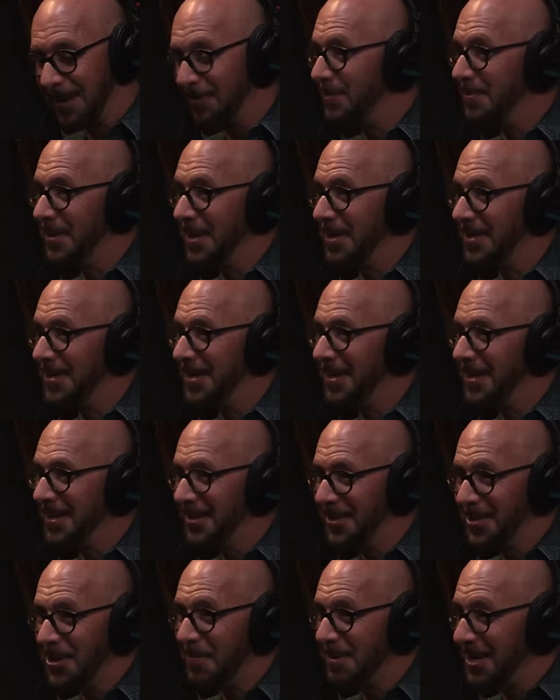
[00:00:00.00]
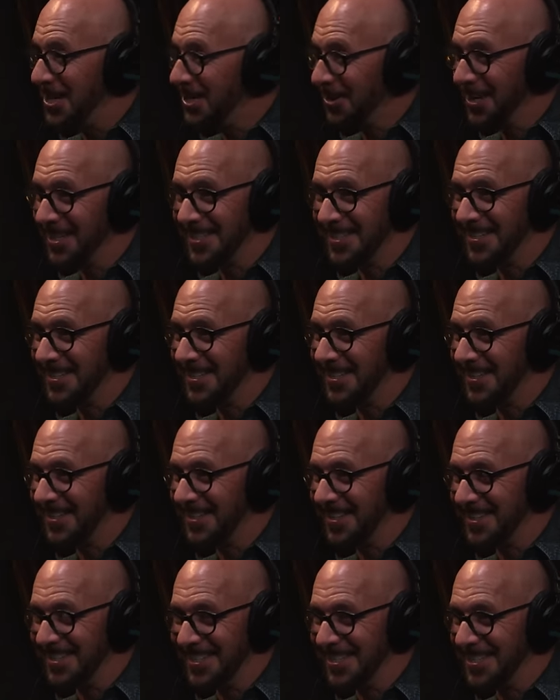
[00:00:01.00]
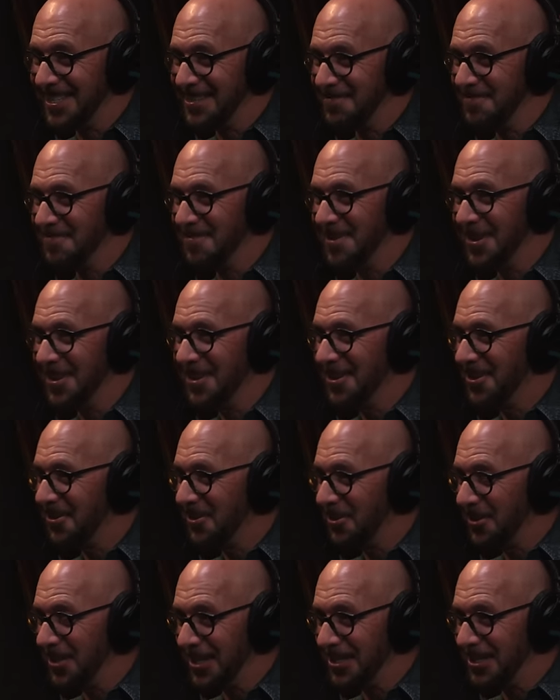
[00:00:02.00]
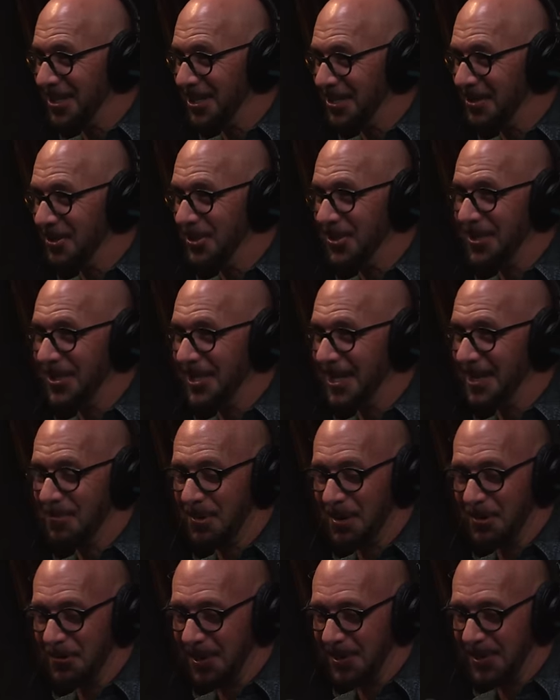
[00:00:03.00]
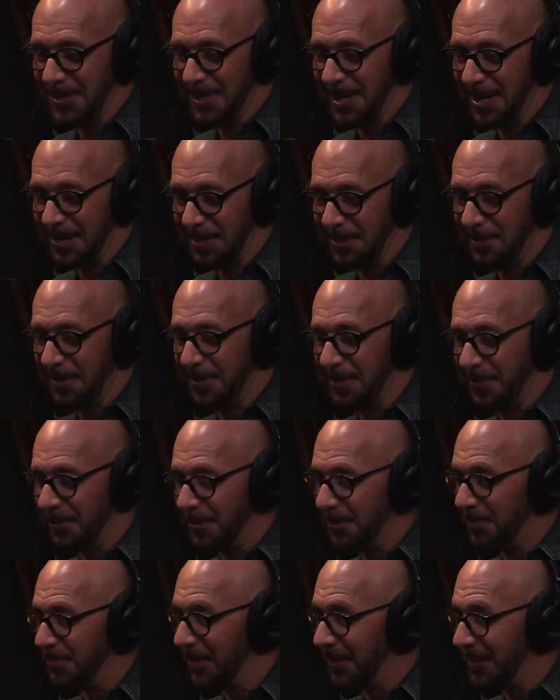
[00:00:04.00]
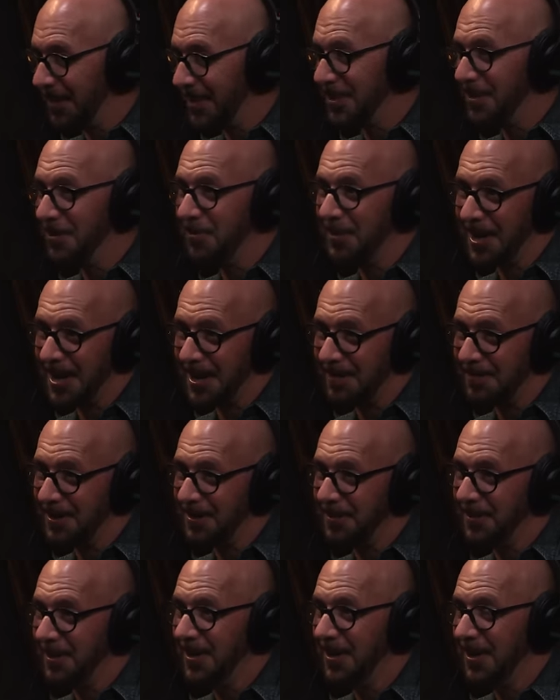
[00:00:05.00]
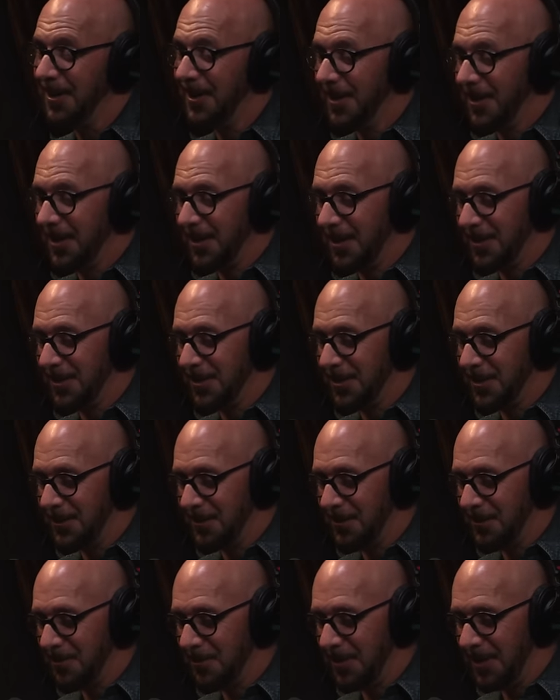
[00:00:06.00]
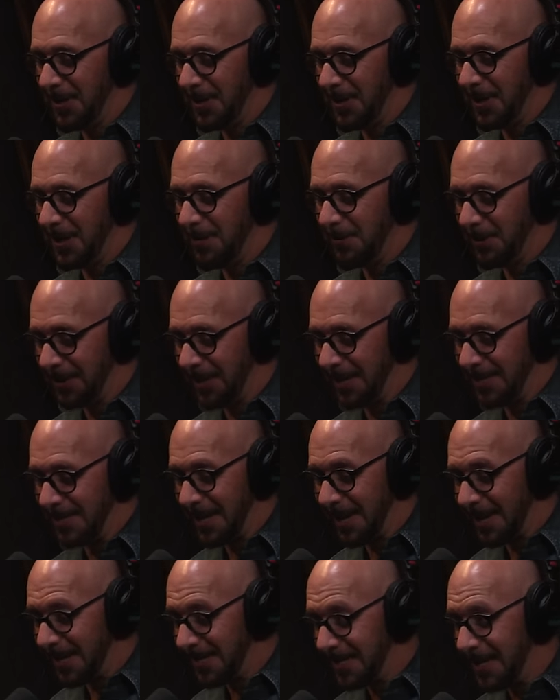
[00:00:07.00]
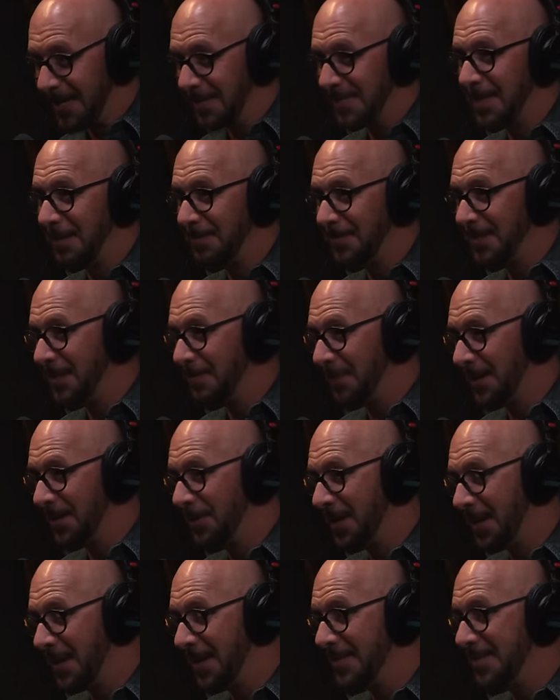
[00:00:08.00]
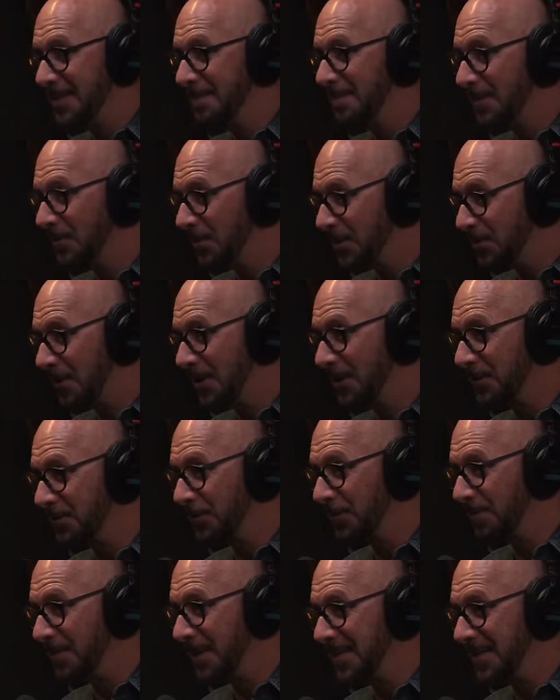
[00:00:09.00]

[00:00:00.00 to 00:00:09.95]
everybody, nobody trusts the system or the institutions anymore, whether it's the health or the police or what have you. So I realized I had to take safety into my own hands and be responsible for